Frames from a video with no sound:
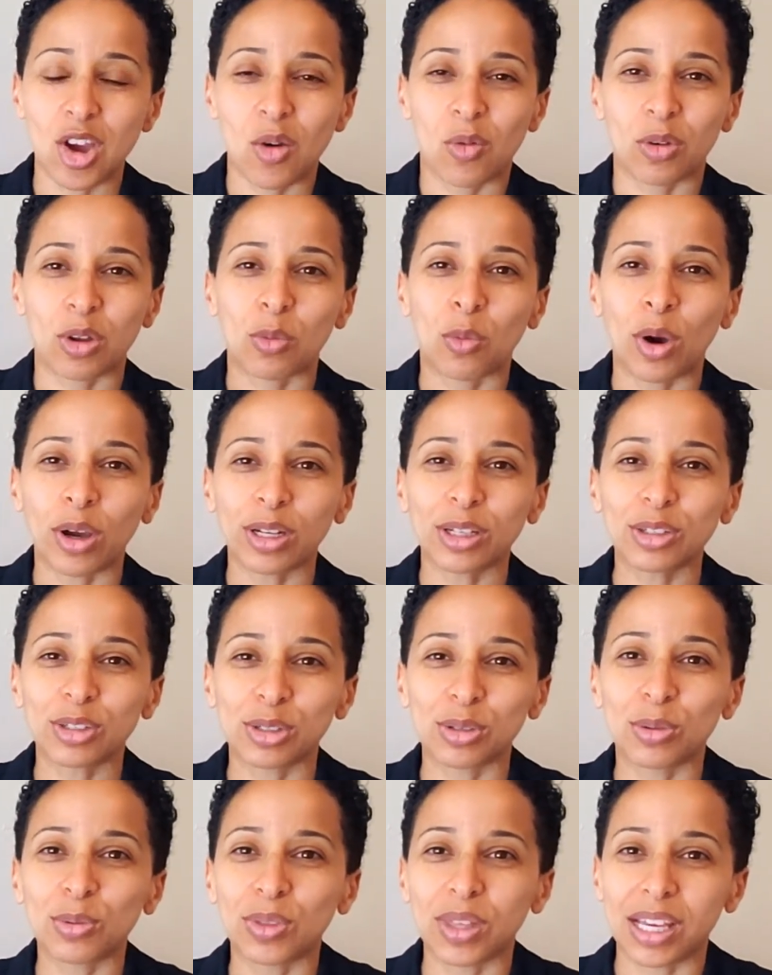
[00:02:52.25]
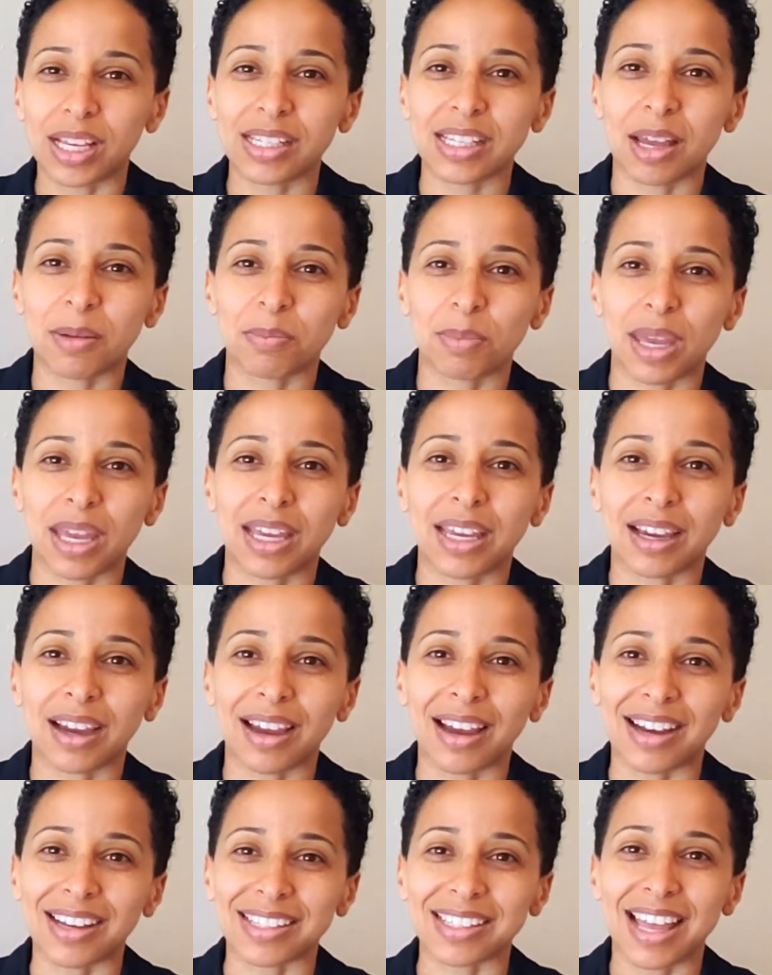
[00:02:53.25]
We want to do things that make
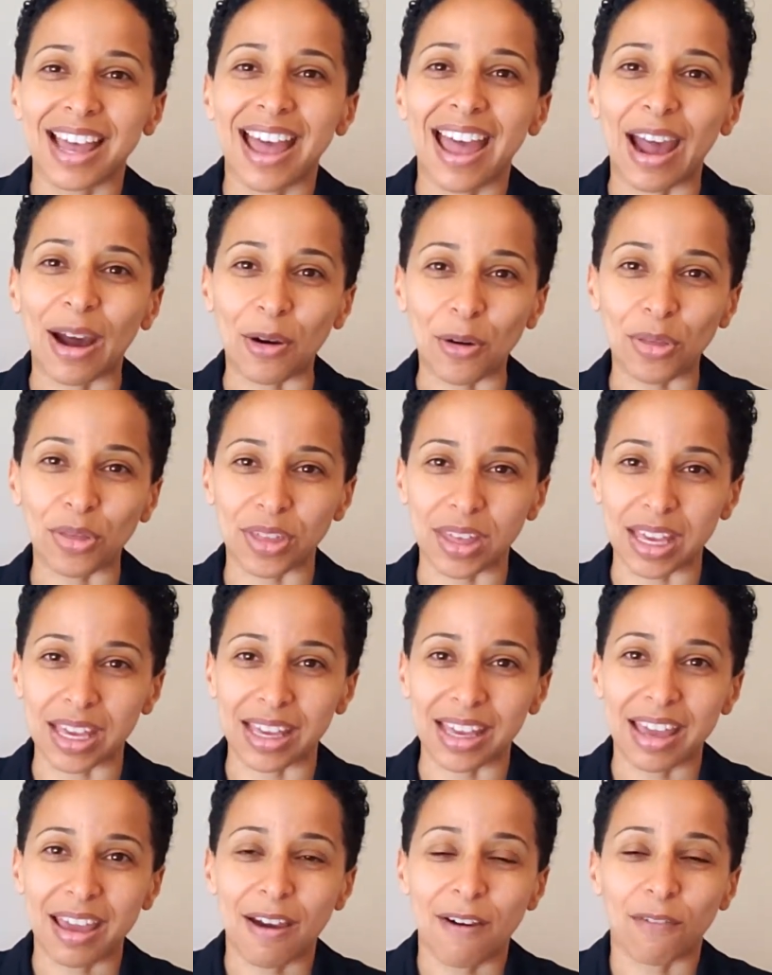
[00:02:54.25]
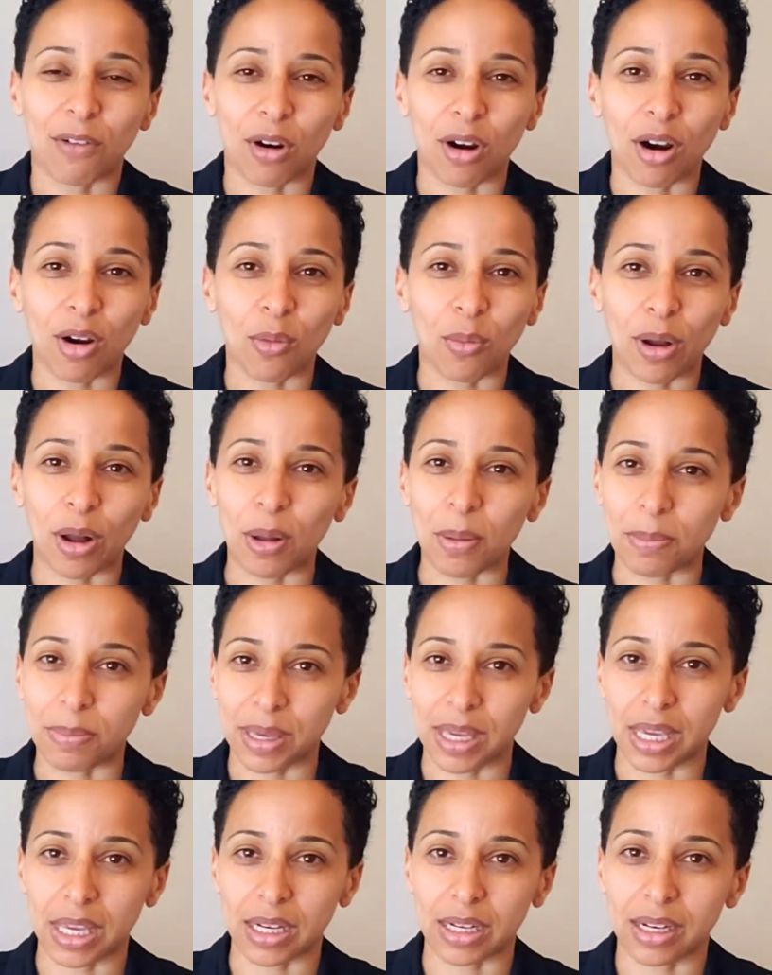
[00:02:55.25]
us healthy for our
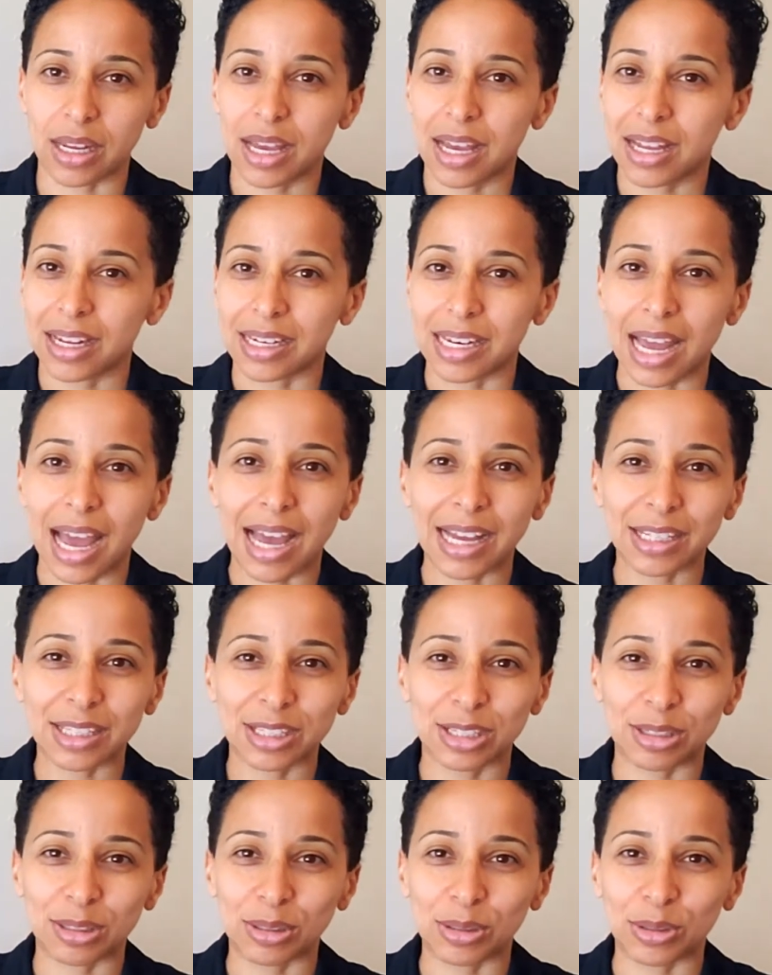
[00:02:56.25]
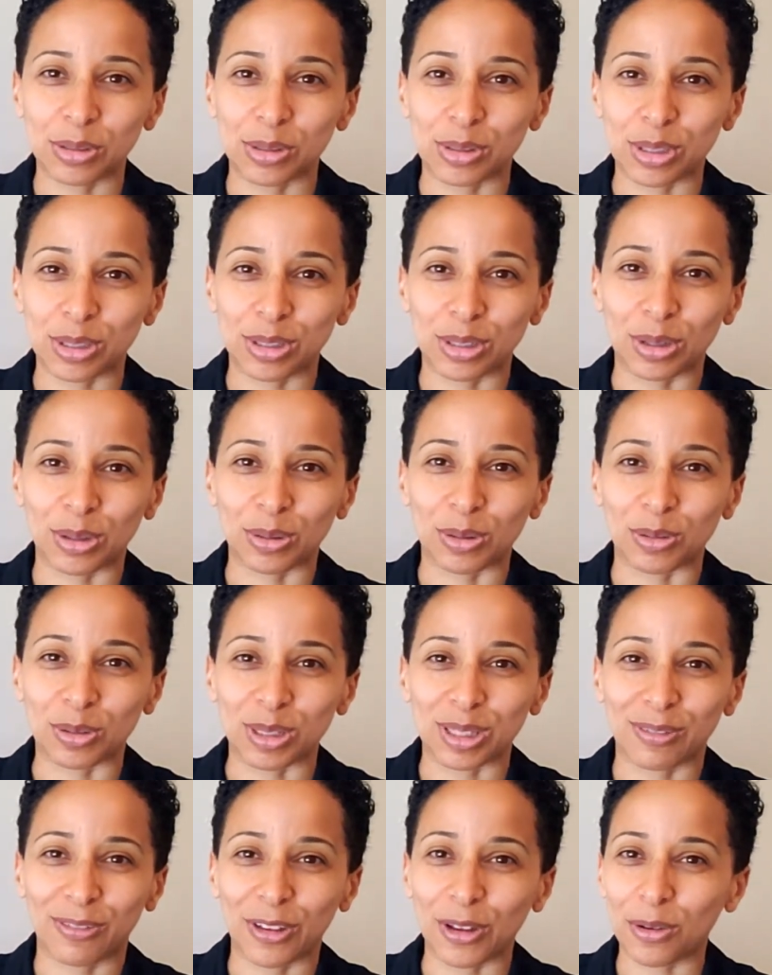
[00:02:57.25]
well-being, not to,
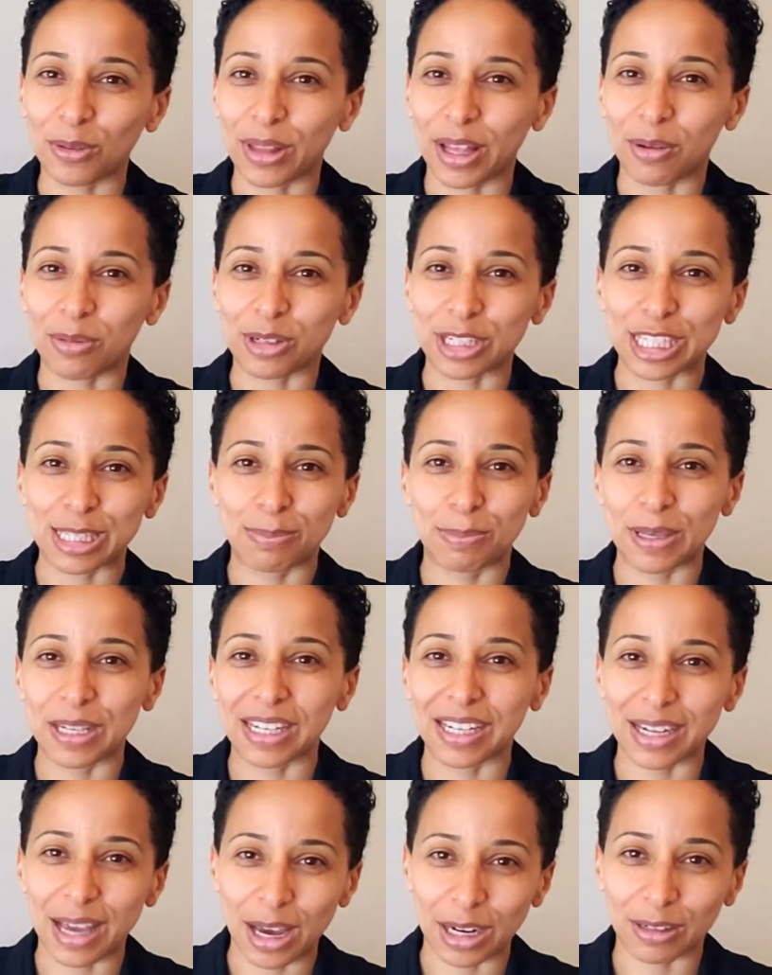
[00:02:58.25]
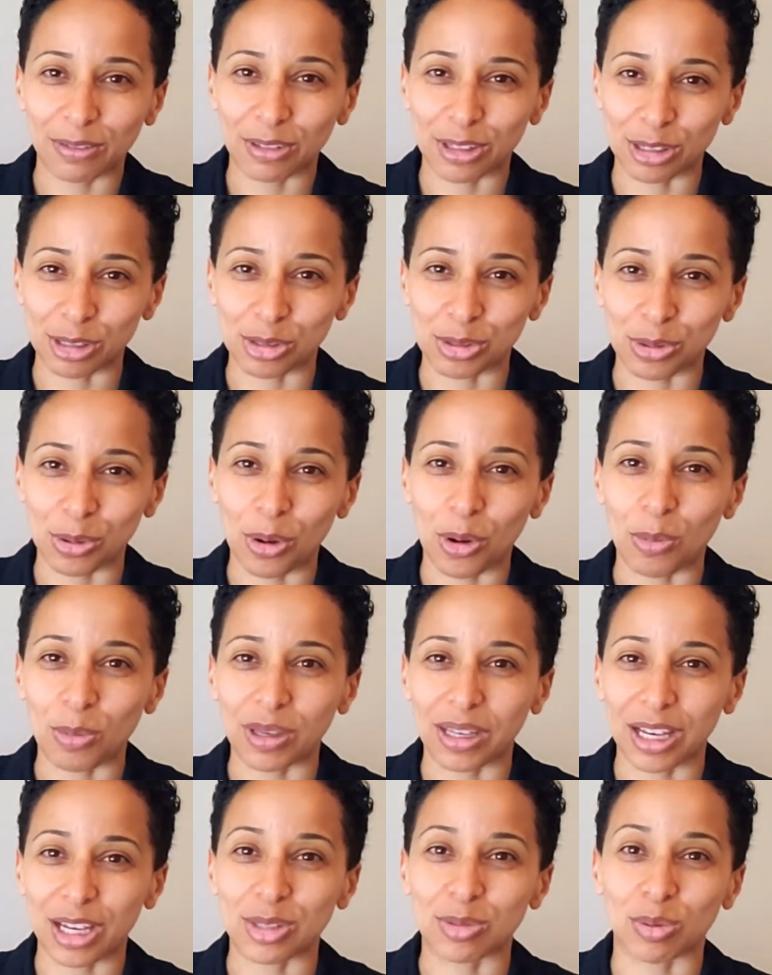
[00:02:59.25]
feel like we're spinning out of control
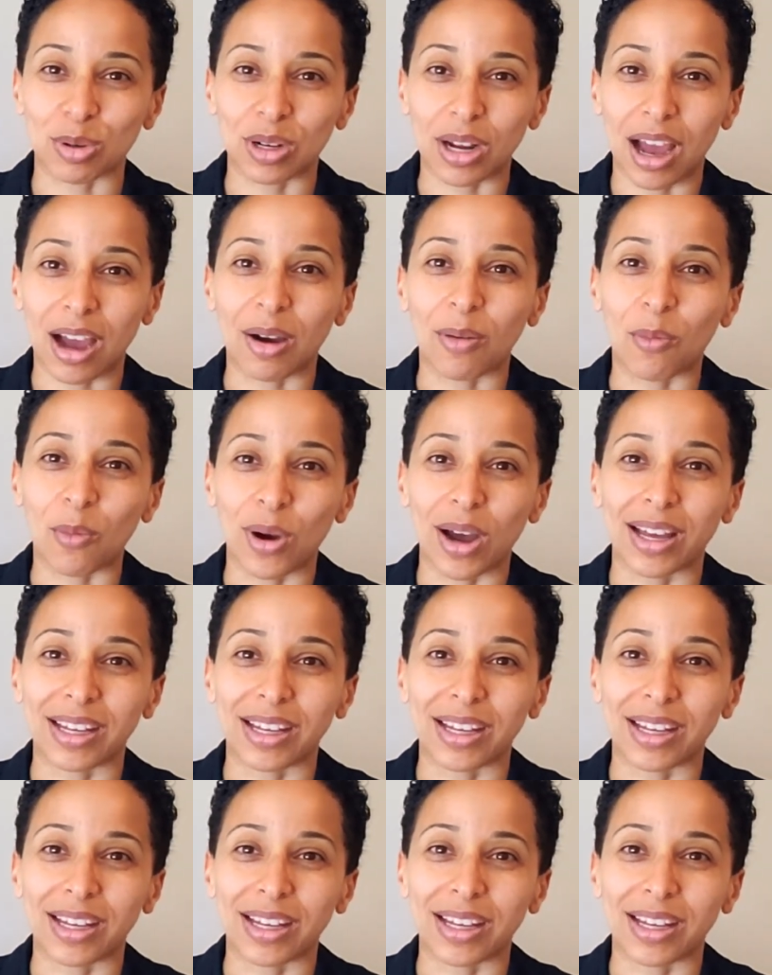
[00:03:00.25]
because we're not